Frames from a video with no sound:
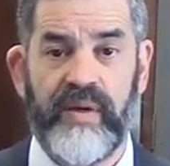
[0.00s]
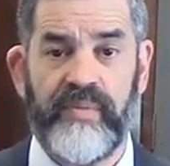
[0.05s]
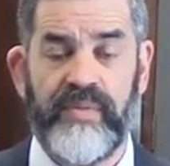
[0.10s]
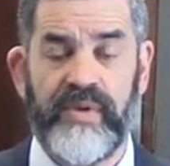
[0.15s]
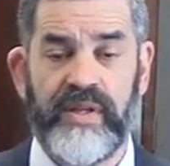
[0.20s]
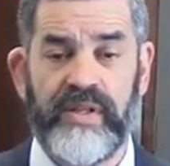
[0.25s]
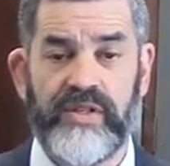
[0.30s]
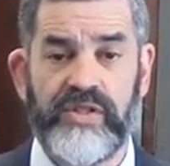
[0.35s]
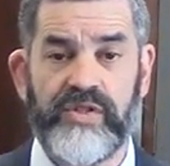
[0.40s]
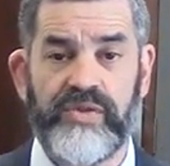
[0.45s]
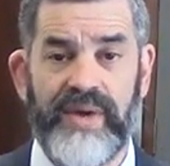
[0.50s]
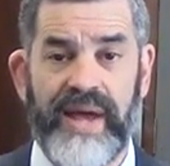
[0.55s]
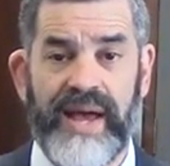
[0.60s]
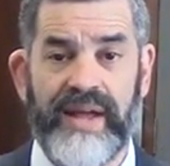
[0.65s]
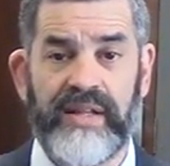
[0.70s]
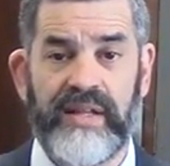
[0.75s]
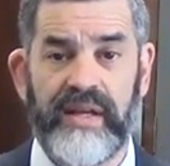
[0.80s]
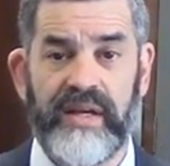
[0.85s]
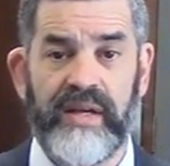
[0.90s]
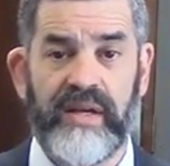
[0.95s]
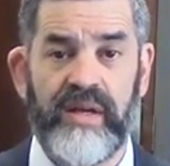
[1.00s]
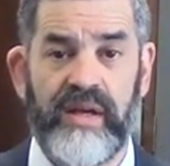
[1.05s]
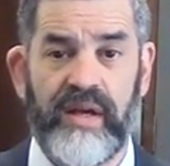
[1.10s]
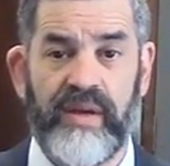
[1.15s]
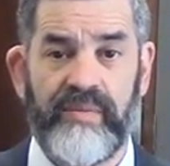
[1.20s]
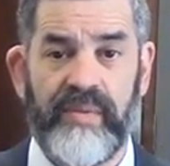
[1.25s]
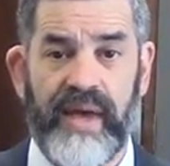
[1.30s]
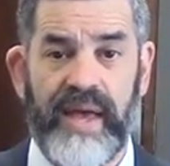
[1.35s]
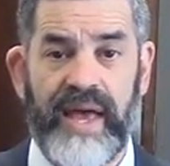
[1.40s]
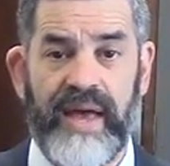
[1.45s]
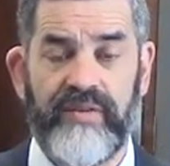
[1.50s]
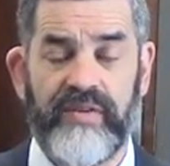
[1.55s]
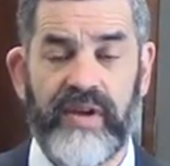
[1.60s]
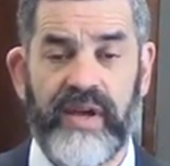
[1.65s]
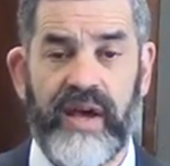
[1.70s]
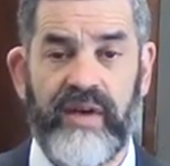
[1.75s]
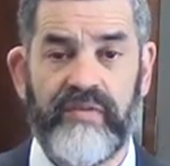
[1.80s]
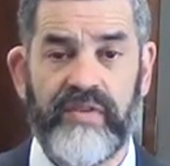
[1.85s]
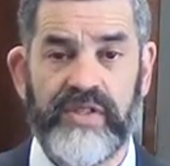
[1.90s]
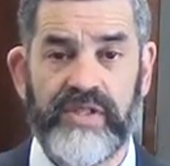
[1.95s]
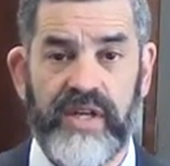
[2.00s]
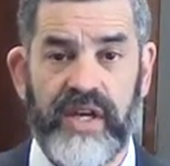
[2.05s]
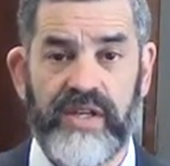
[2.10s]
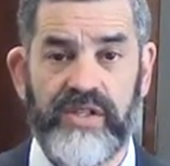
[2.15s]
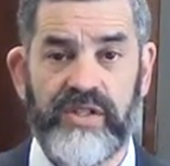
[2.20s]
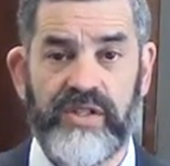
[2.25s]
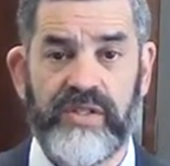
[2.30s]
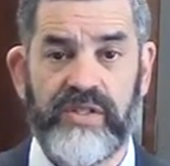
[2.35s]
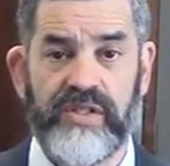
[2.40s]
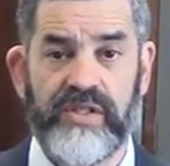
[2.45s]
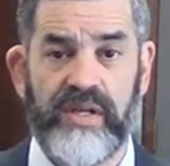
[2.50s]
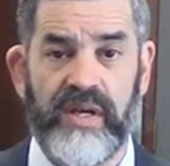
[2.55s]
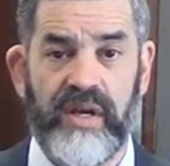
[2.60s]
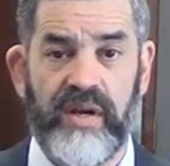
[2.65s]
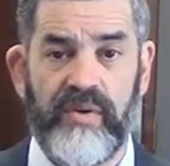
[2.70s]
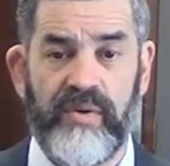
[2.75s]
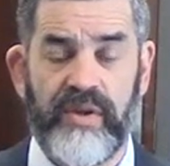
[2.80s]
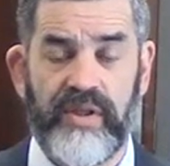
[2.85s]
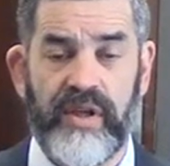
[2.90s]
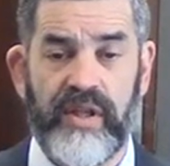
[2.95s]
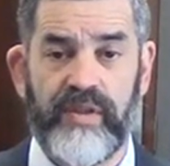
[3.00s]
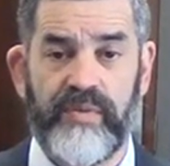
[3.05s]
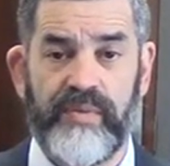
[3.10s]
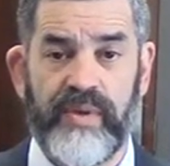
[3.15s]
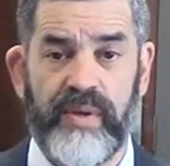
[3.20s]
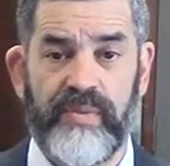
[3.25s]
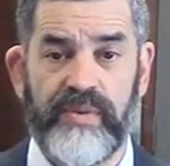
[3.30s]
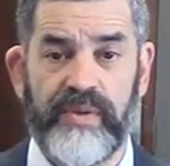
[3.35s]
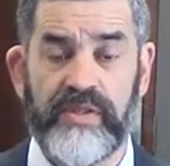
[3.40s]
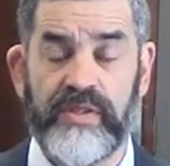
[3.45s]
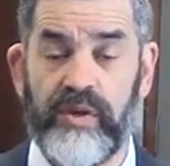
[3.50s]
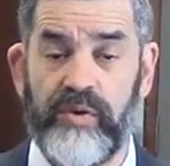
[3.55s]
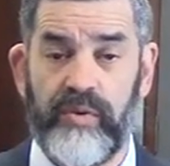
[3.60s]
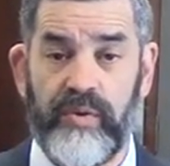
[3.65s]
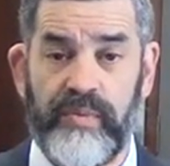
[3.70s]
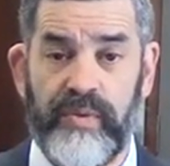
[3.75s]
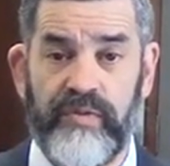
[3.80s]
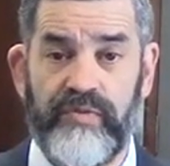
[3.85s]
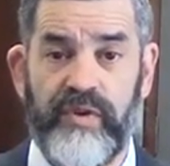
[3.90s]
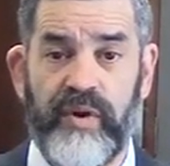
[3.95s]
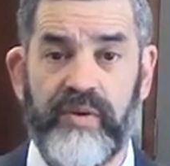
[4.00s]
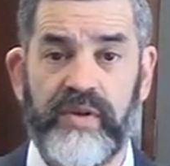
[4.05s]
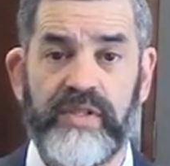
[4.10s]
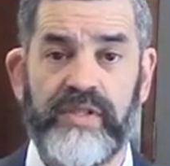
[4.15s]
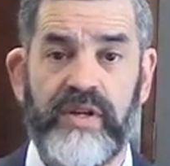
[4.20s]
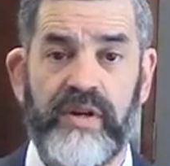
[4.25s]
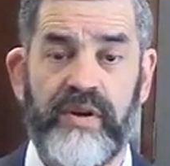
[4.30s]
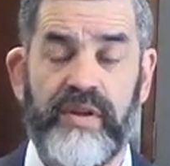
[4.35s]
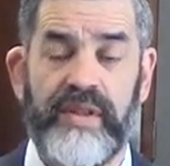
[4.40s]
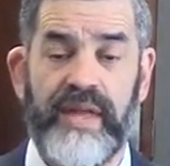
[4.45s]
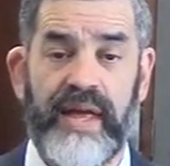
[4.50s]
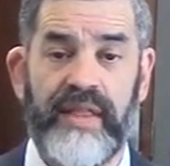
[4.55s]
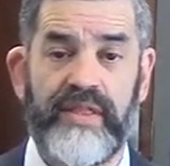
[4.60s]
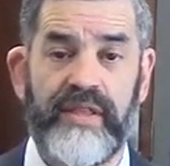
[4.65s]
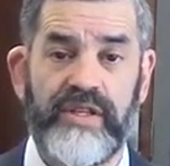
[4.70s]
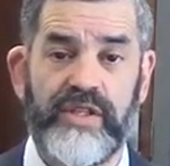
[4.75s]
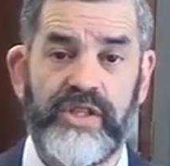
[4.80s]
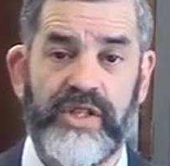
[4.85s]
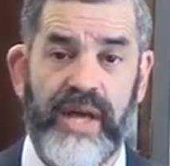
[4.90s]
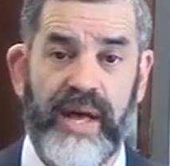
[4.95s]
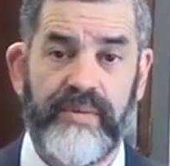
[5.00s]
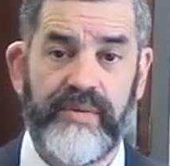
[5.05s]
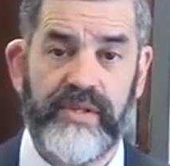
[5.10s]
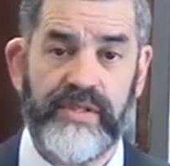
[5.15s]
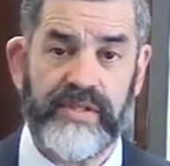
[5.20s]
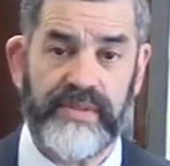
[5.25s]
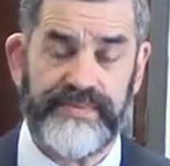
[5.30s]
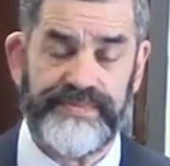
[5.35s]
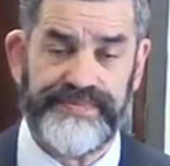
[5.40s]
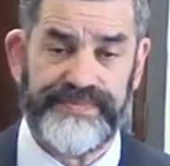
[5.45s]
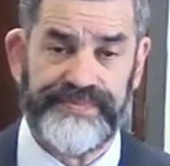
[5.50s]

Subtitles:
be distracting by having conversations with other people. So we'll be focusing on that this Shabbos.